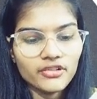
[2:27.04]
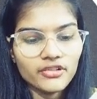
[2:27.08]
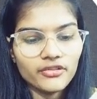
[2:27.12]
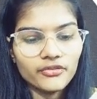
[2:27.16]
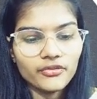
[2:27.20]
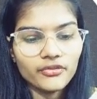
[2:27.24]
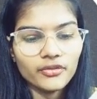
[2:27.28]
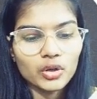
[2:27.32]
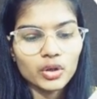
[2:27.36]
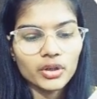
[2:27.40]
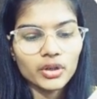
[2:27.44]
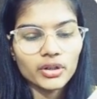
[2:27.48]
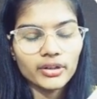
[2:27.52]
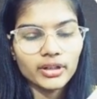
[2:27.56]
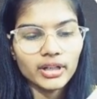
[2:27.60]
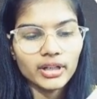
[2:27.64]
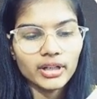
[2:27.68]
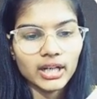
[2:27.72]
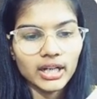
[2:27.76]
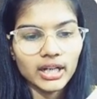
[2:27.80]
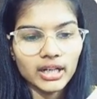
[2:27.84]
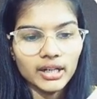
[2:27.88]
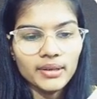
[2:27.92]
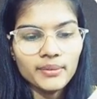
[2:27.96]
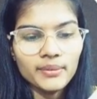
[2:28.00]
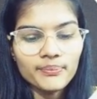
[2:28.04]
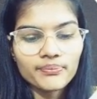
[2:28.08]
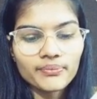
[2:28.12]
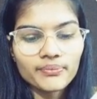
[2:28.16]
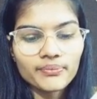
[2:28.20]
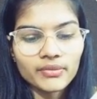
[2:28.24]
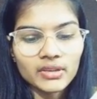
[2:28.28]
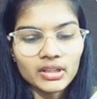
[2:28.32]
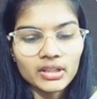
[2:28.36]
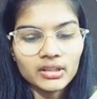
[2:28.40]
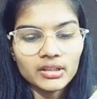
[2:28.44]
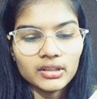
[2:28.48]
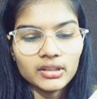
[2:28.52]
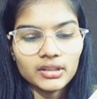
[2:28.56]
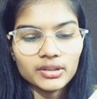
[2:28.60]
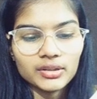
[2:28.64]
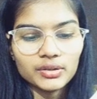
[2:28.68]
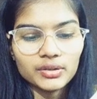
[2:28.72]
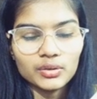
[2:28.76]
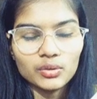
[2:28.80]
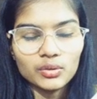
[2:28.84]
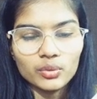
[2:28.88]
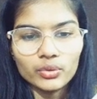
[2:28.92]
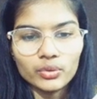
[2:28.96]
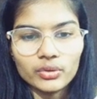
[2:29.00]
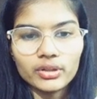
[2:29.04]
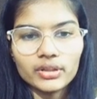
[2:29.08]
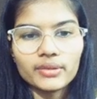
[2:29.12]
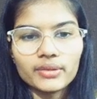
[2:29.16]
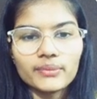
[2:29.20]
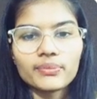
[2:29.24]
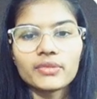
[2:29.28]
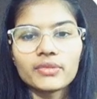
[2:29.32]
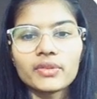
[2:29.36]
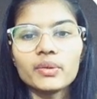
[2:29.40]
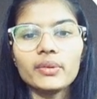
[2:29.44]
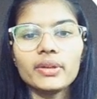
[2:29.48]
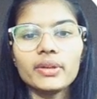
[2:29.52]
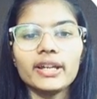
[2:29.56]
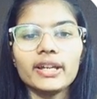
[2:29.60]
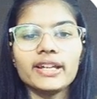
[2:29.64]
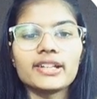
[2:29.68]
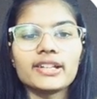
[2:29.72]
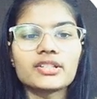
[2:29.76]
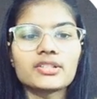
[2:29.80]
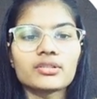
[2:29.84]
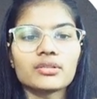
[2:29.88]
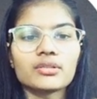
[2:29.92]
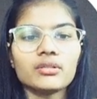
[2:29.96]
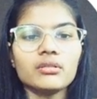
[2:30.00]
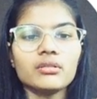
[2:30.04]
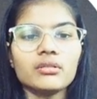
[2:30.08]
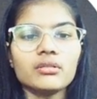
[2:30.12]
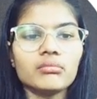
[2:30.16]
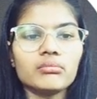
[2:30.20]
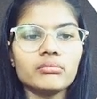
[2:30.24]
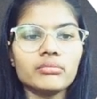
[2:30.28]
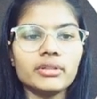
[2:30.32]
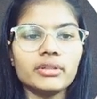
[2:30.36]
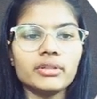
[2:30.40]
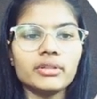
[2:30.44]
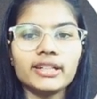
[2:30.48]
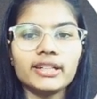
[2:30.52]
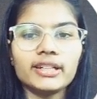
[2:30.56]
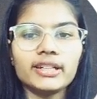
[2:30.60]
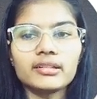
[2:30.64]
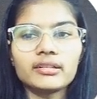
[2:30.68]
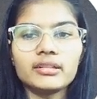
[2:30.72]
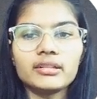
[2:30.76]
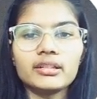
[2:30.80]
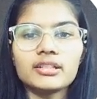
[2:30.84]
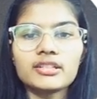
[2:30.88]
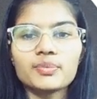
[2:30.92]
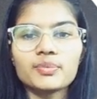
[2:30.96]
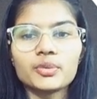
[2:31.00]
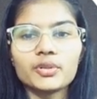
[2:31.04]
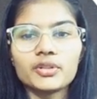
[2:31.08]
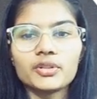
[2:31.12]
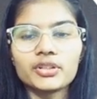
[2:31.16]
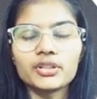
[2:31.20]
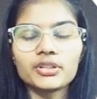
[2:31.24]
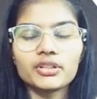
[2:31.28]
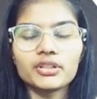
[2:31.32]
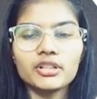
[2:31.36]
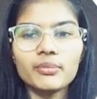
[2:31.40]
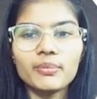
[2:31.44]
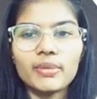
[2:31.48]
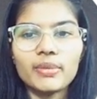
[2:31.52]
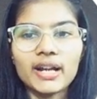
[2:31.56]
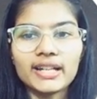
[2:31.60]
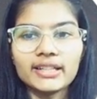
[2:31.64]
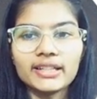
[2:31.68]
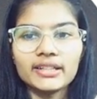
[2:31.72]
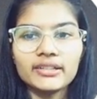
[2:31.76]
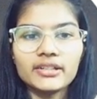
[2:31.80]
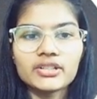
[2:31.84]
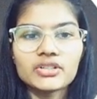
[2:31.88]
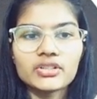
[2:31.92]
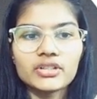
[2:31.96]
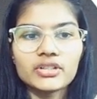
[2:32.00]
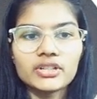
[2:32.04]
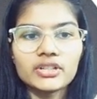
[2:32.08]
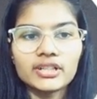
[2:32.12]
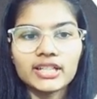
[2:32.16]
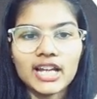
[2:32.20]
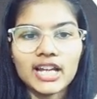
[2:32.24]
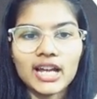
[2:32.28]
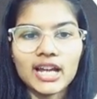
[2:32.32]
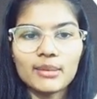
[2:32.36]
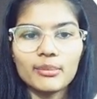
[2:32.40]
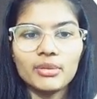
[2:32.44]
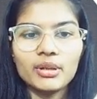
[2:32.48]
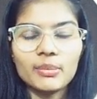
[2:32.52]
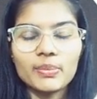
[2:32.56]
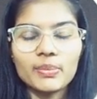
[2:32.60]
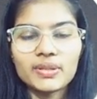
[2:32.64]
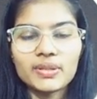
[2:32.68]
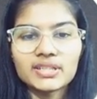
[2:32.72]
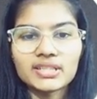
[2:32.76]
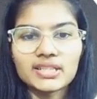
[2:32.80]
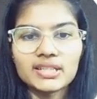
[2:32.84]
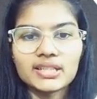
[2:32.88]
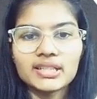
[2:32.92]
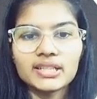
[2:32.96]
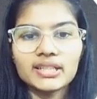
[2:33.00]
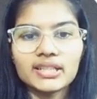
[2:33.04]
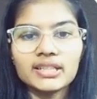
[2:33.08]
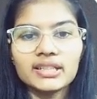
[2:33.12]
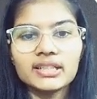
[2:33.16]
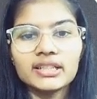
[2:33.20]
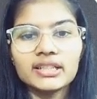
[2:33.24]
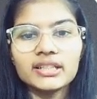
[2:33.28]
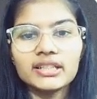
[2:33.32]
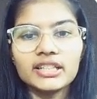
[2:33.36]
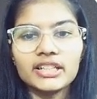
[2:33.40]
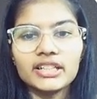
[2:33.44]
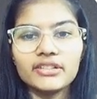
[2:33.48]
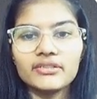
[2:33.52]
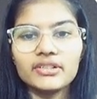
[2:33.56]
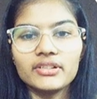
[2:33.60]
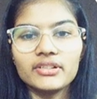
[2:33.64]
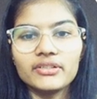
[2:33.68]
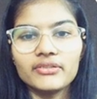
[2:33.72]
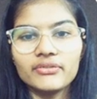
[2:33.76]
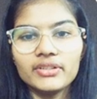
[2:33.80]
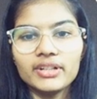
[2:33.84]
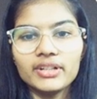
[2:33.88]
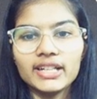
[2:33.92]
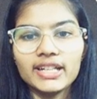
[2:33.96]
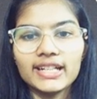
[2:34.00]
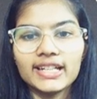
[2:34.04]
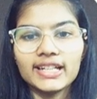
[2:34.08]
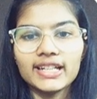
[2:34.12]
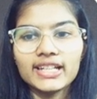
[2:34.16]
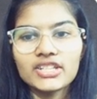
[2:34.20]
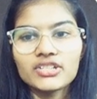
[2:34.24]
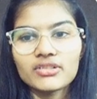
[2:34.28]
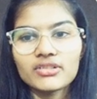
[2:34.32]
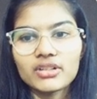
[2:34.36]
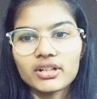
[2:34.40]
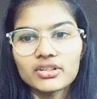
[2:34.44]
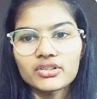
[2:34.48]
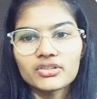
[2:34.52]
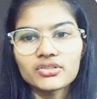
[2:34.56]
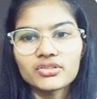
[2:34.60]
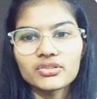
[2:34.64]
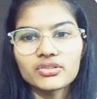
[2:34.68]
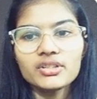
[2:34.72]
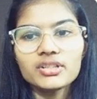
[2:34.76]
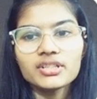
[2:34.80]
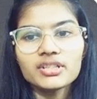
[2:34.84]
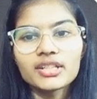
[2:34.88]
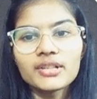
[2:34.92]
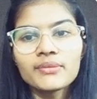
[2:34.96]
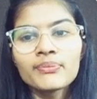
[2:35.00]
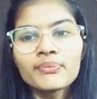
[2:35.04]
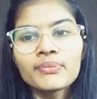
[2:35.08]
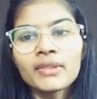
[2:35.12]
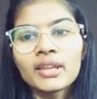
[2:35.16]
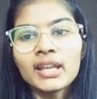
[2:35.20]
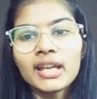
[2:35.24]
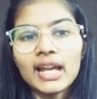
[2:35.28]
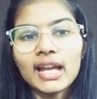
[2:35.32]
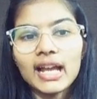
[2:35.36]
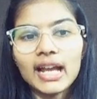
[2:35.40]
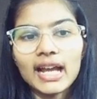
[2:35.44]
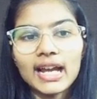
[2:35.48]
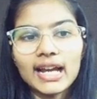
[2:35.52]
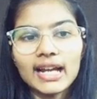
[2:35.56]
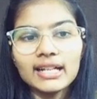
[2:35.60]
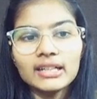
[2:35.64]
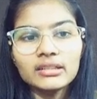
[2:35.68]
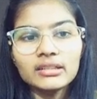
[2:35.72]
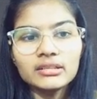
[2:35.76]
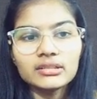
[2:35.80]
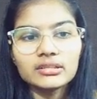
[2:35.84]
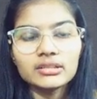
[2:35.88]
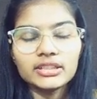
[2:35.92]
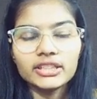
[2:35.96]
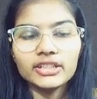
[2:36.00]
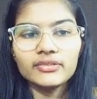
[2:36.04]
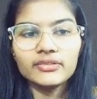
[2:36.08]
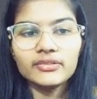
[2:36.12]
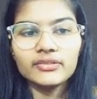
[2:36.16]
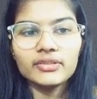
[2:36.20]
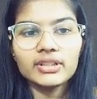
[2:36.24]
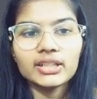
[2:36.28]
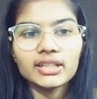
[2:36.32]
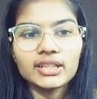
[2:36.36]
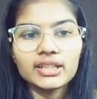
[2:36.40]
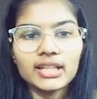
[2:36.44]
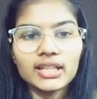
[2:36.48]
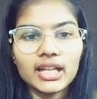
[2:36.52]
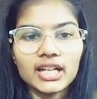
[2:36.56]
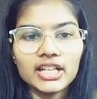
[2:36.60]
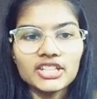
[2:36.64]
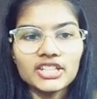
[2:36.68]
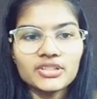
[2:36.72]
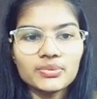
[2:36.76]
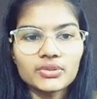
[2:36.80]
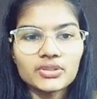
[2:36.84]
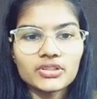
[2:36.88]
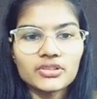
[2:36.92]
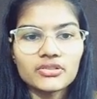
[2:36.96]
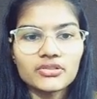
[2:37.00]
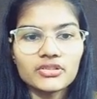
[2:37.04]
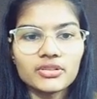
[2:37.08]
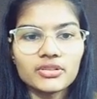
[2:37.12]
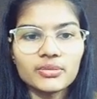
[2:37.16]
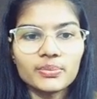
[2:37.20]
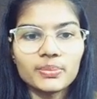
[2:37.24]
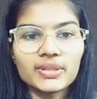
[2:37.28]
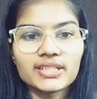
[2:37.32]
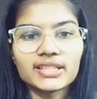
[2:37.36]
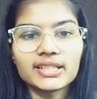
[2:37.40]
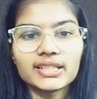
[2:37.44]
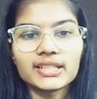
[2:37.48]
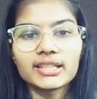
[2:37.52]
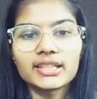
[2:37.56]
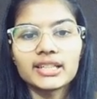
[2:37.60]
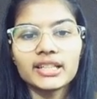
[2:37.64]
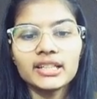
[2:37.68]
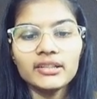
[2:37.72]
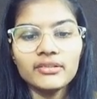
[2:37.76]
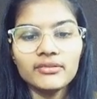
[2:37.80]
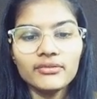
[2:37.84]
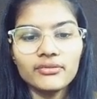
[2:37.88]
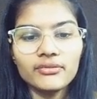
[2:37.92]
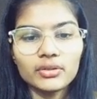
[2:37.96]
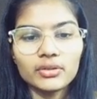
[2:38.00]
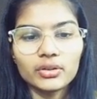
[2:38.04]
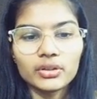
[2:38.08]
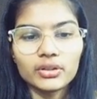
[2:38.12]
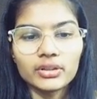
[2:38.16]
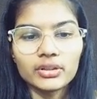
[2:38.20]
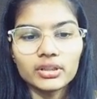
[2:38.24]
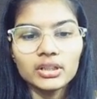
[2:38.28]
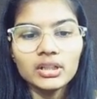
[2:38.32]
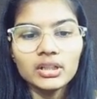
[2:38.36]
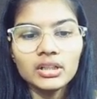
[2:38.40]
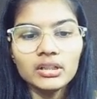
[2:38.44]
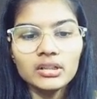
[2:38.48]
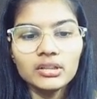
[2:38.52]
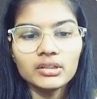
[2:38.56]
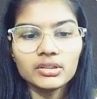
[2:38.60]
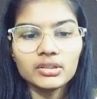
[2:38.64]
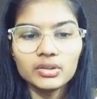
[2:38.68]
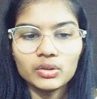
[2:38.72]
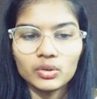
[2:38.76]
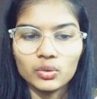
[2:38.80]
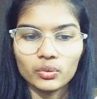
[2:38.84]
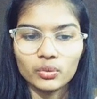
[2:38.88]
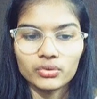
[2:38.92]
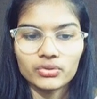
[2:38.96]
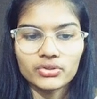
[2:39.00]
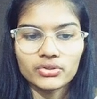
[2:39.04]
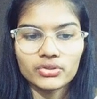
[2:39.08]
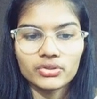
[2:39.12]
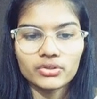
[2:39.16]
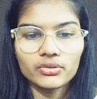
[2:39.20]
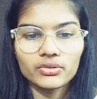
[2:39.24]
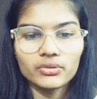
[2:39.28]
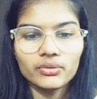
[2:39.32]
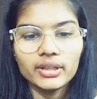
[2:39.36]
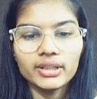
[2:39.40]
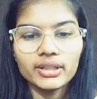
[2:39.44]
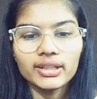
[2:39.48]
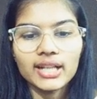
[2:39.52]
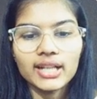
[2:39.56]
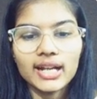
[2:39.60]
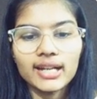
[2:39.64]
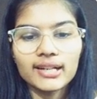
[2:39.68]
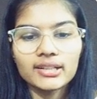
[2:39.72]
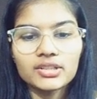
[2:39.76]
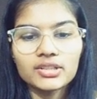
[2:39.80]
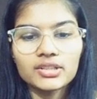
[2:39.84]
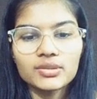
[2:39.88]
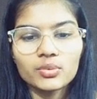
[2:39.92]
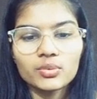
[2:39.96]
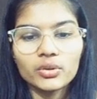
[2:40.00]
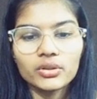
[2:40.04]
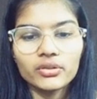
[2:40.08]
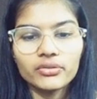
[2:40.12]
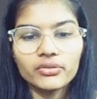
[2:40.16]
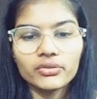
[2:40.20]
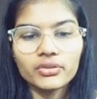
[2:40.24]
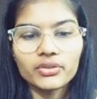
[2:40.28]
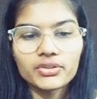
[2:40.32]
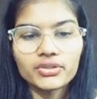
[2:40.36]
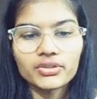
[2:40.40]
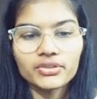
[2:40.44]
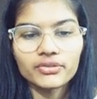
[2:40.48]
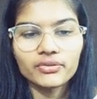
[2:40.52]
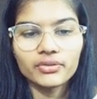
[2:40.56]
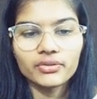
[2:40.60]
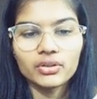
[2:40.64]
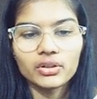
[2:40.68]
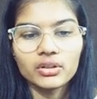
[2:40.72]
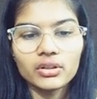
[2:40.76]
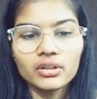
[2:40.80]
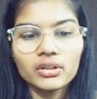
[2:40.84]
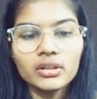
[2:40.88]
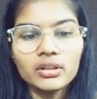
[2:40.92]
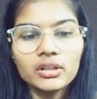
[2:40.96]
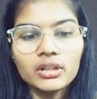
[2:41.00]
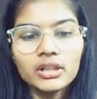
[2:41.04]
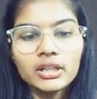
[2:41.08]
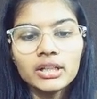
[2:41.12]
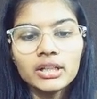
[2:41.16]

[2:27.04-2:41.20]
for a node, right? So this particular binary tree, it can be represented in the different data structures, and even the class which is representing for the nodes, right? That is what first of all